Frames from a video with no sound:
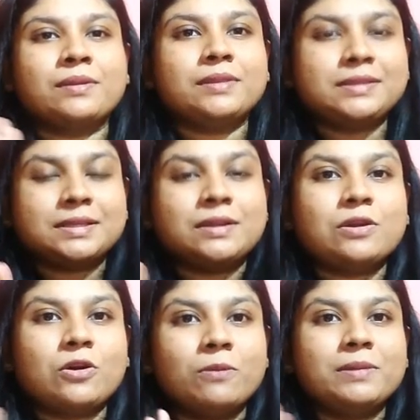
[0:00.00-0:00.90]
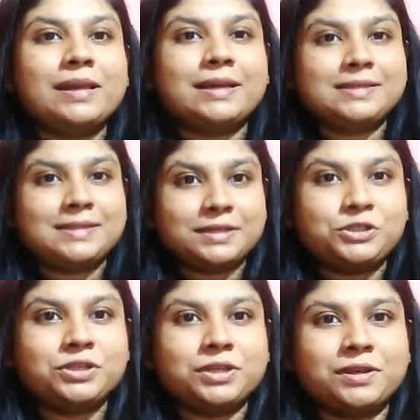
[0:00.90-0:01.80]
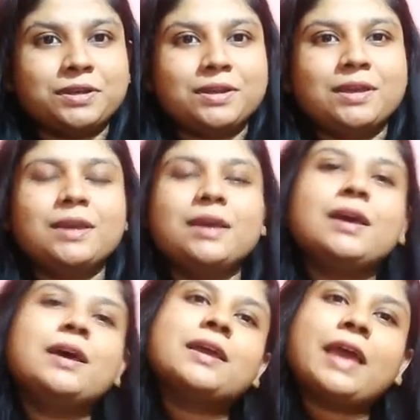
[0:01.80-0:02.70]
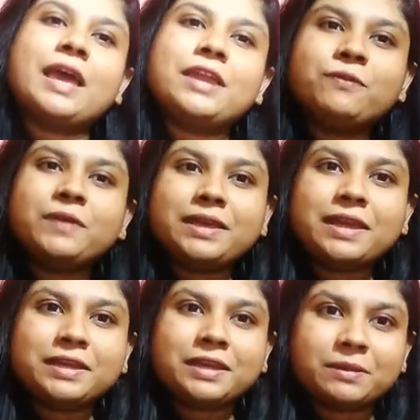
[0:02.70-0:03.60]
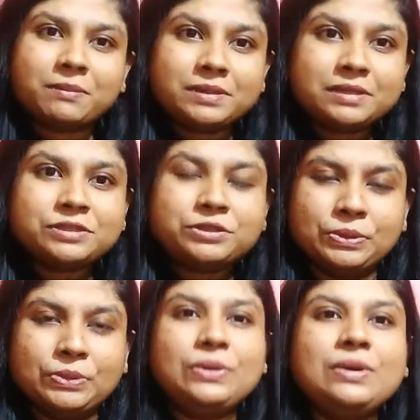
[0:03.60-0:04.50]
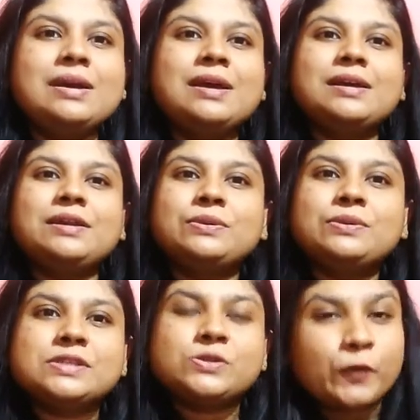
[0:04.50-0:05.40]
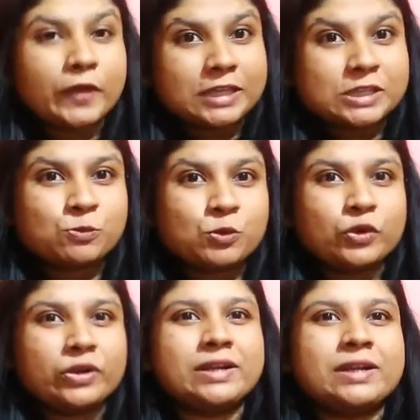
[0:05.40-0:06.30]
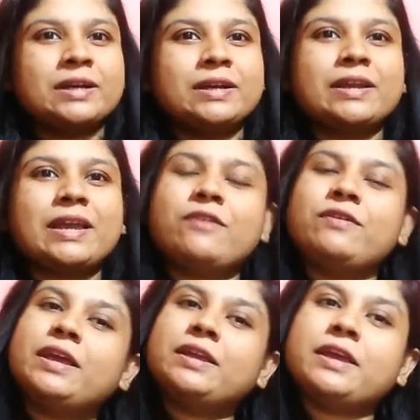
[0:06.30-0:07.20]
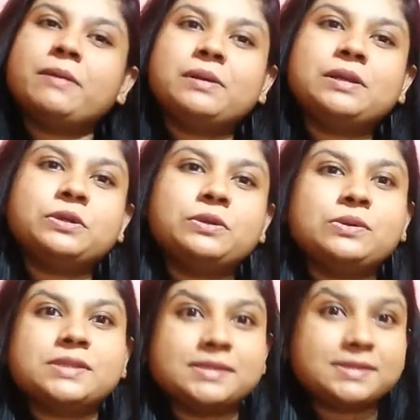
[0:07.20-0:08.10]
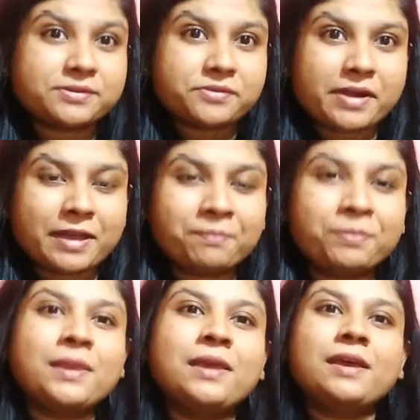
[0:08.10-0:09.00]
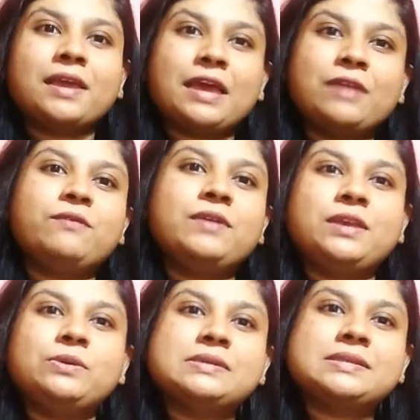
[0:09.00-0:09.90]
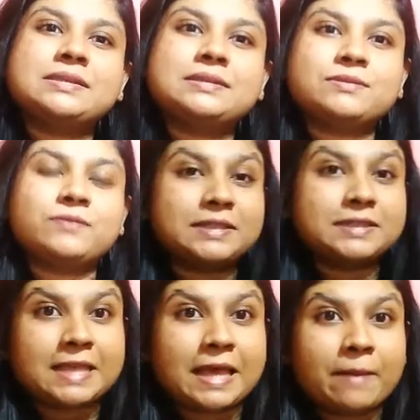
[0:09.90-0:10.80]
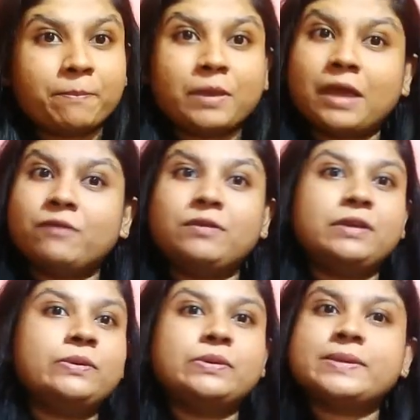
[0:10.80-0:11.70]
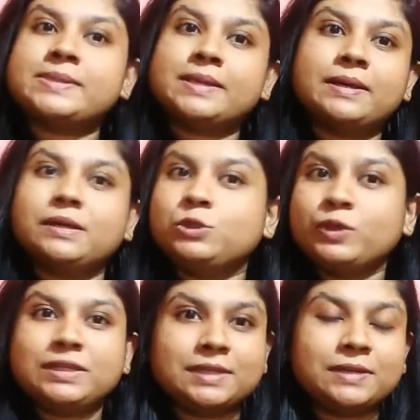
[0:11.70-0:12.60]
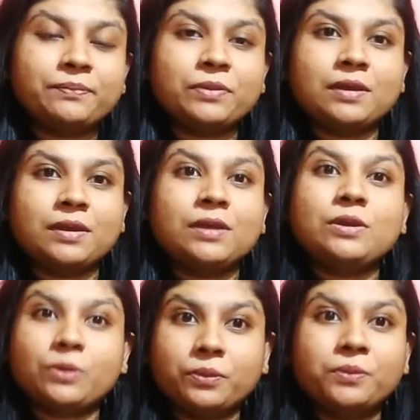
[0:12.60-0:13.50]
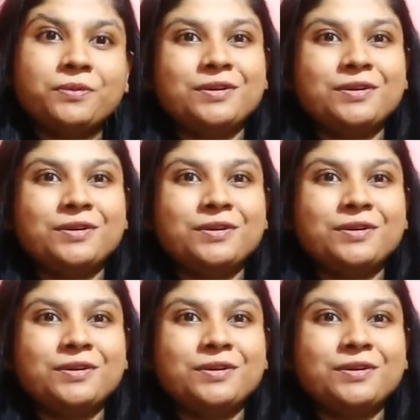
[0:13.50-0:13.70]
this globalization, can we get able to use Facebook? Can we get able to use Instagram? Can we use WhatsApp? Can we use Twitter? No.